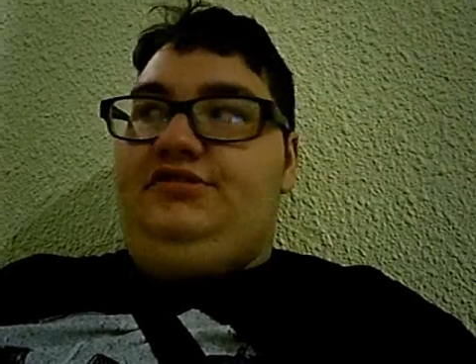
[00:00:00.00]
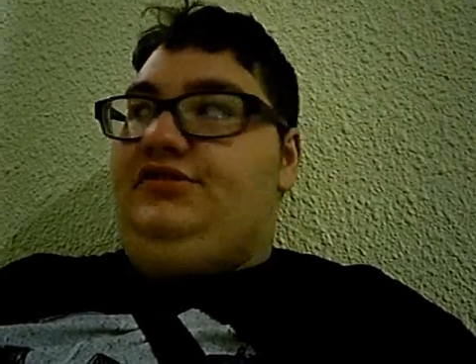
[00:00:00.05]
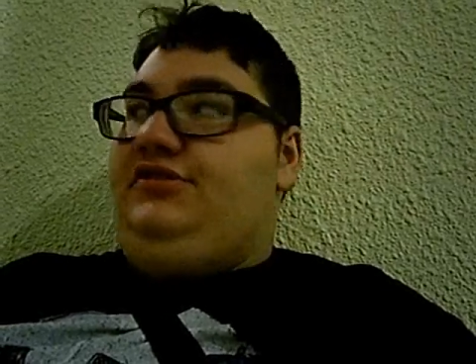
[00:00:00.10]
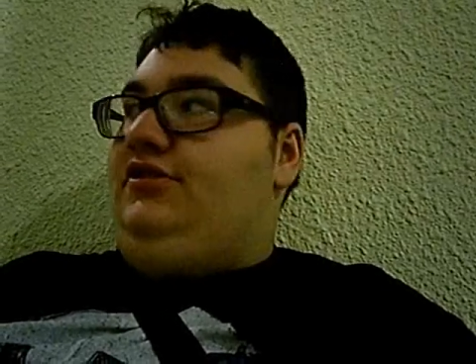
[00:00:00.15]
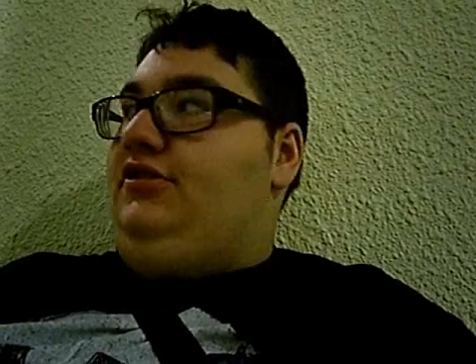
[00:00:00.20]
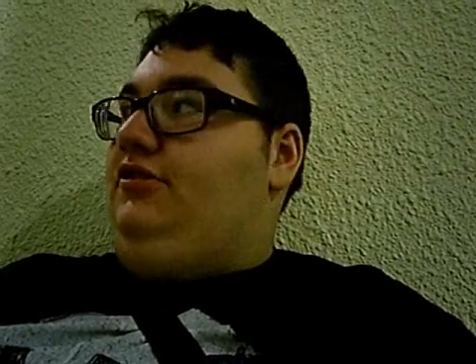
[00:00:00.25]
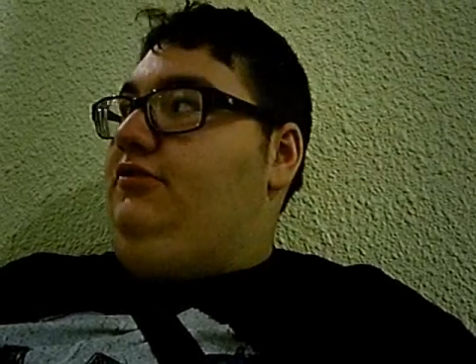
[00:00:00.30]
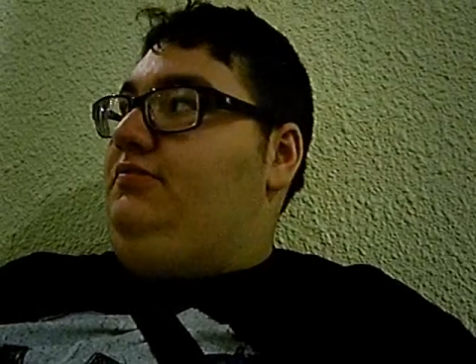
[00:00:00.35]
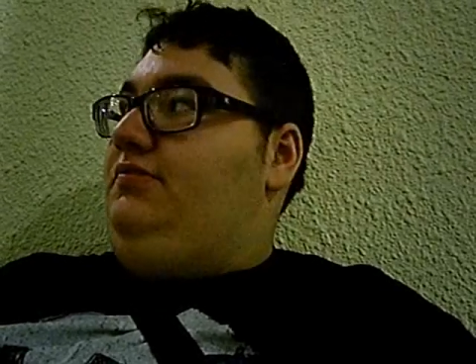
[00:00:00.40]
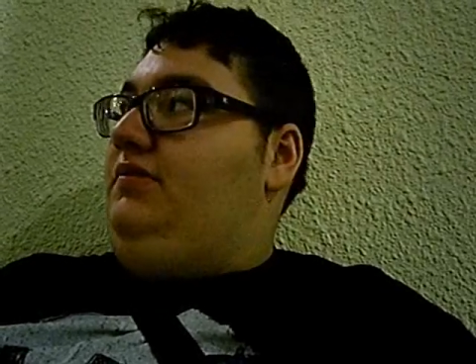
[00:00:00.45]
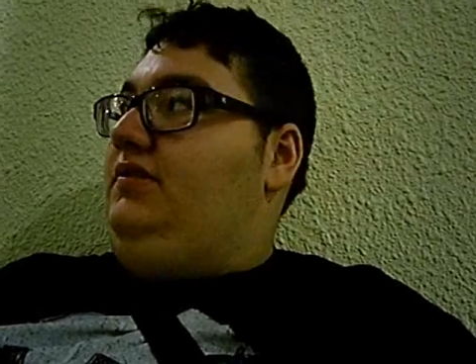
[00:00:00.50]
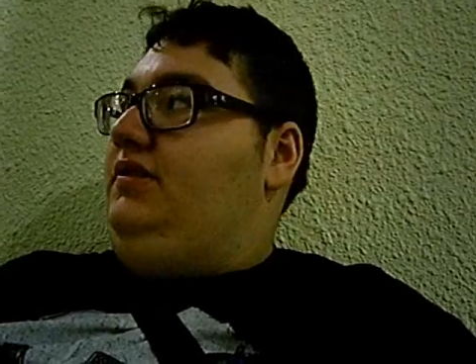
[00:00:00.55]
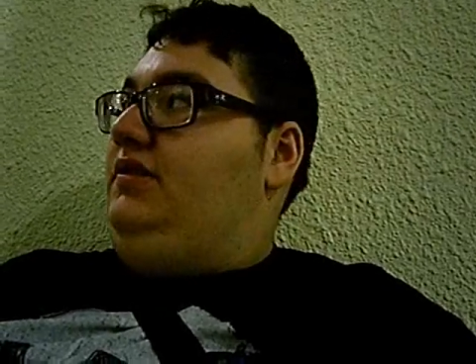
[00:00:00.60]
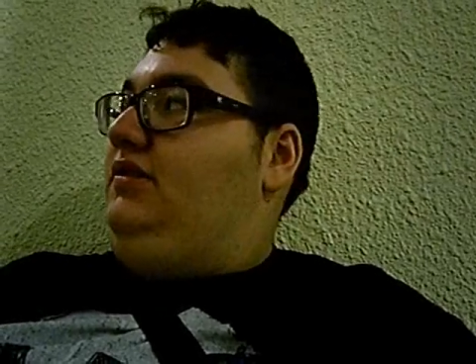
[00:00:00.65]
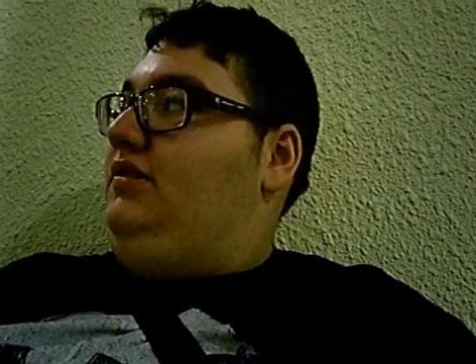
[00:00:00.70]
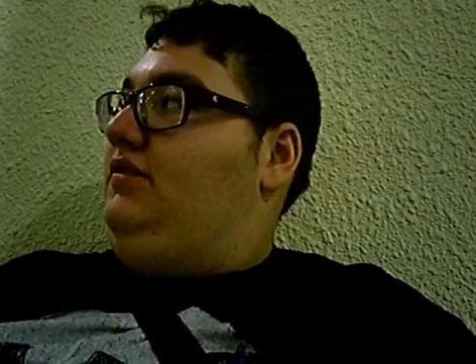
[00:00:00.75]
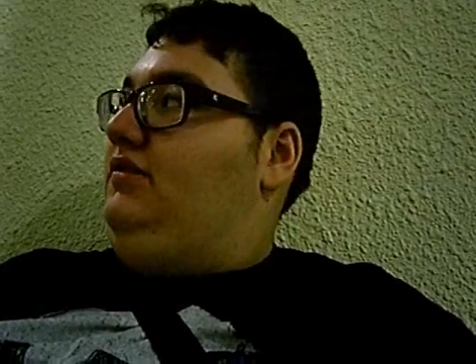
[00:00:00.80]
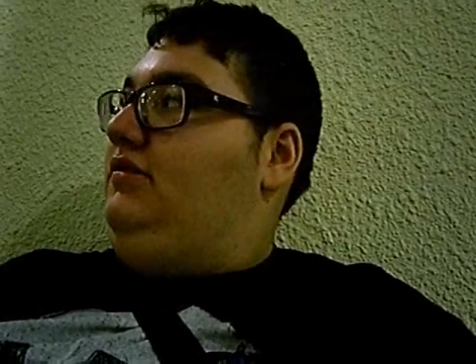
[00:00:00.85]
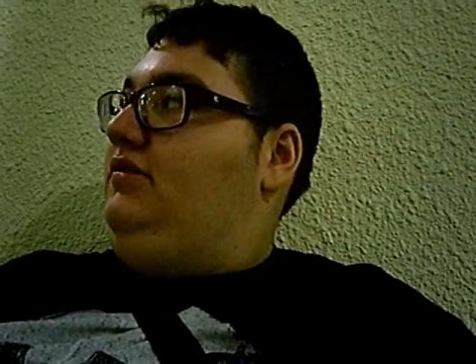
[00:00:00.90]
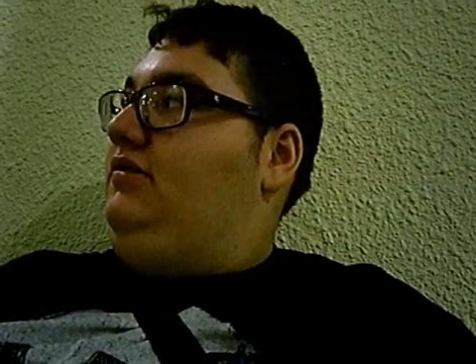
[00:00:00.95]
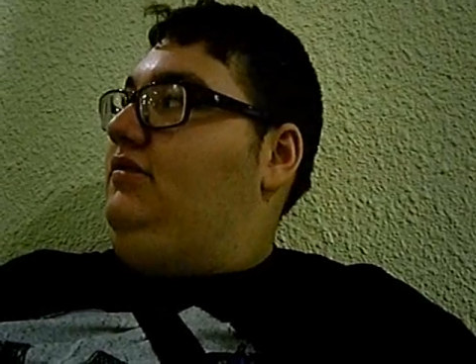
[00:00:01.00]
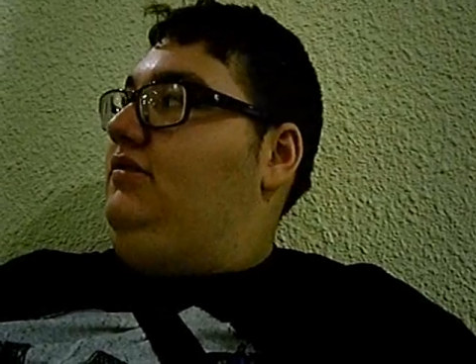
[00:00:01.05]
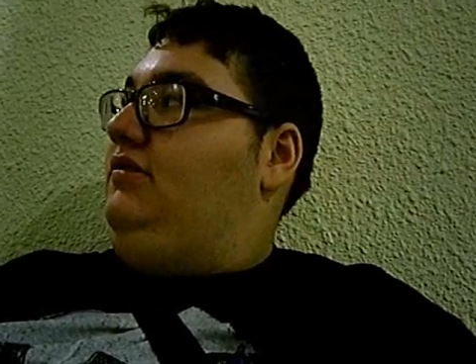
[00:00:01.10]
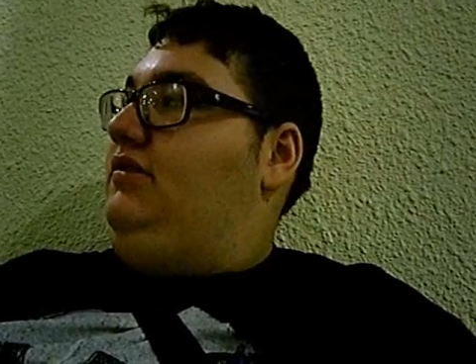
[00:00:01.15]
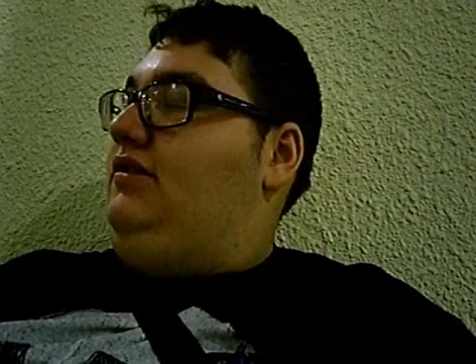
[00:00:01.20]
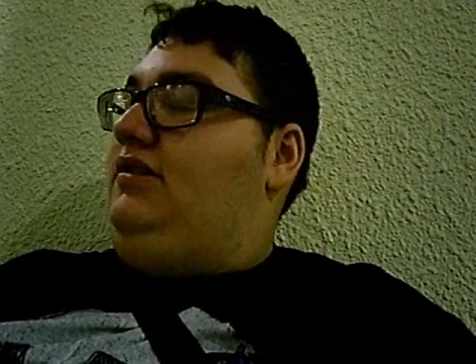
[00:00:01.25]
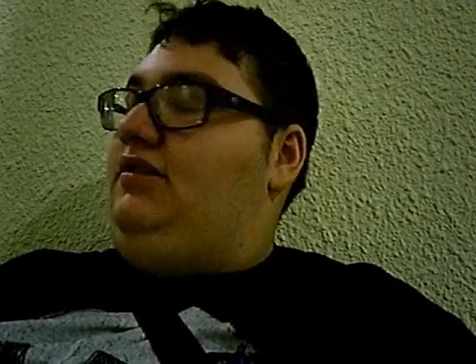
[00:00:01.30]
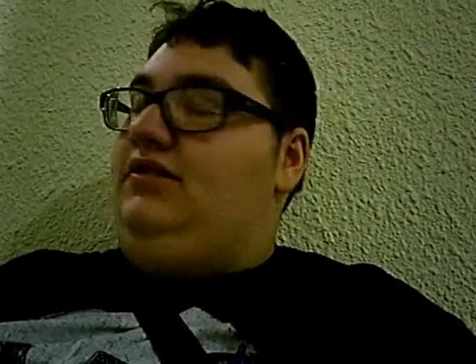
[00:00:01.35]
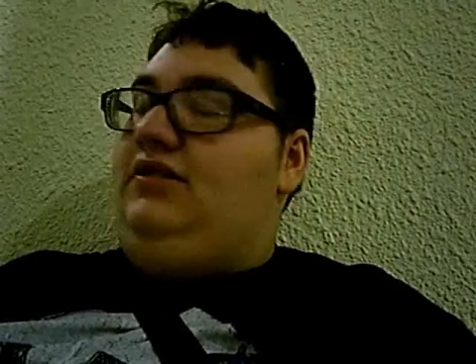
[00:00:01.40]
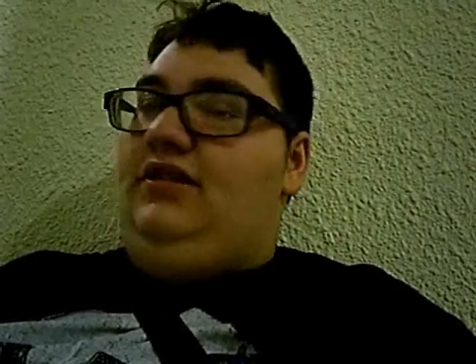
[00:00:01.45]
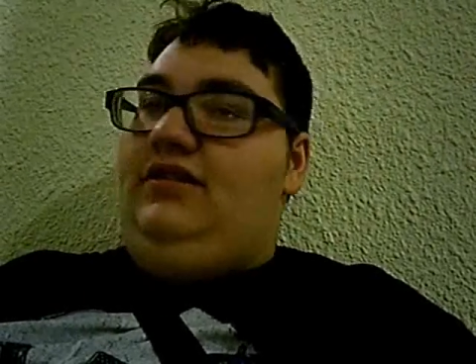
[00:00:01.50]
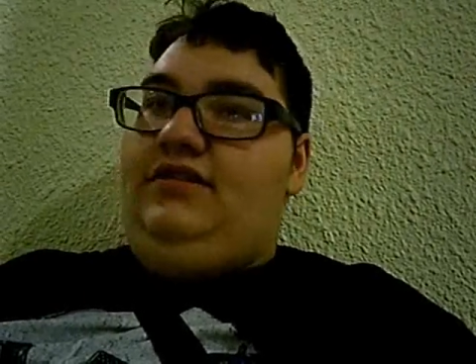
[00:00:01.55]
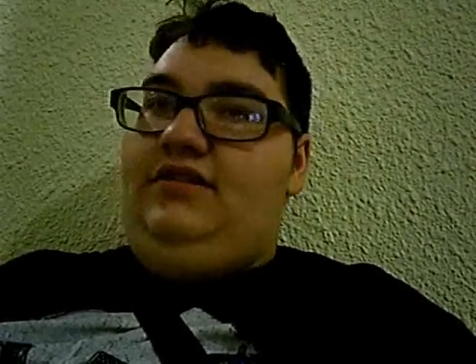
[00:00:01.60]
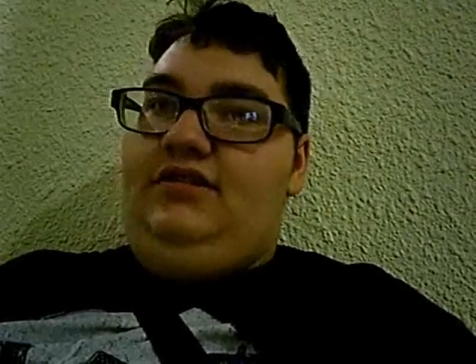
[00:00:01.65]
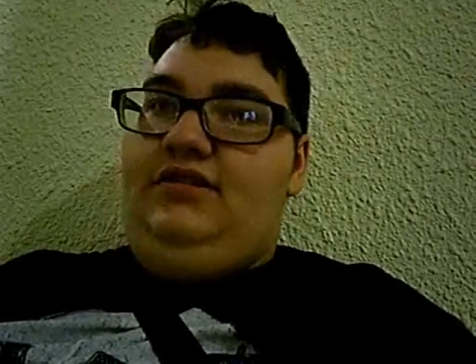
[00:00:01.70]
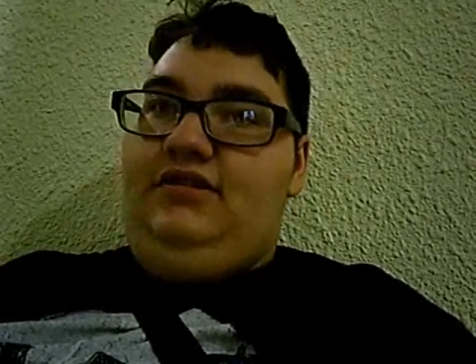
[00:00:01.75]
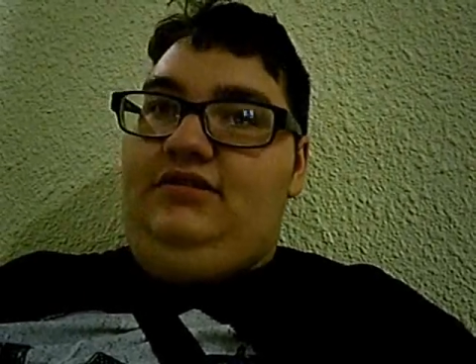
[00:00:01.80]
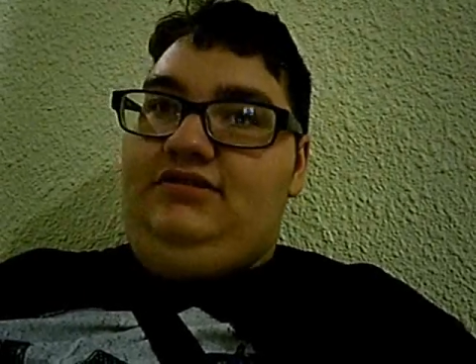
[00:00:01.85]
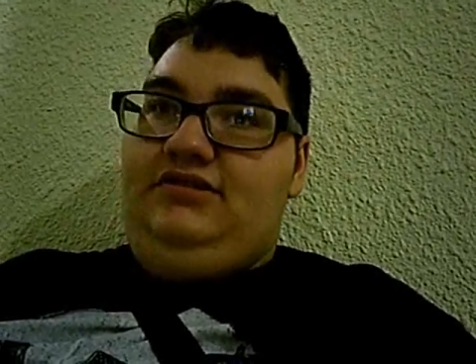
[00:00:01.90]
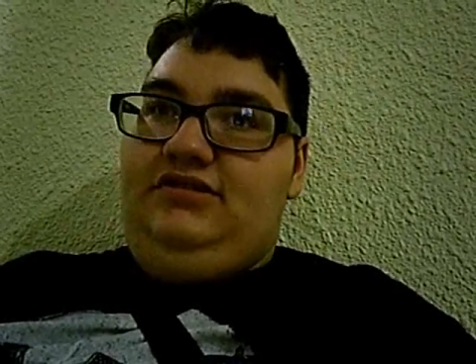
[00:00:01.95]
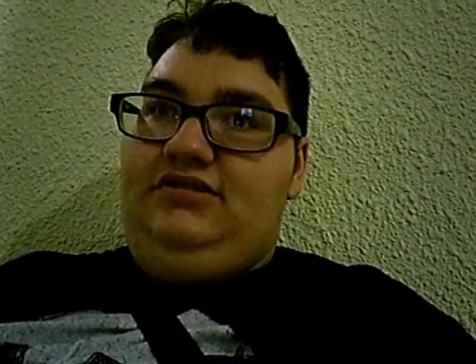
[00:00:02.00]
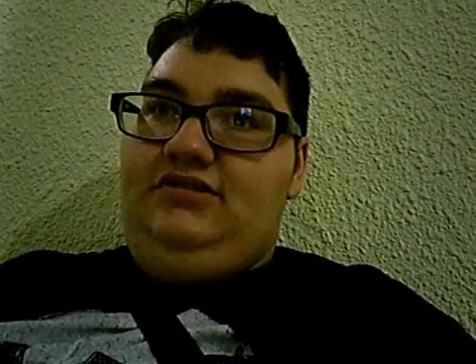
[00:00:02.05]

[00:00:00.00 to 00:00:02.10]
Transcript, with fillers: not open, and nothing else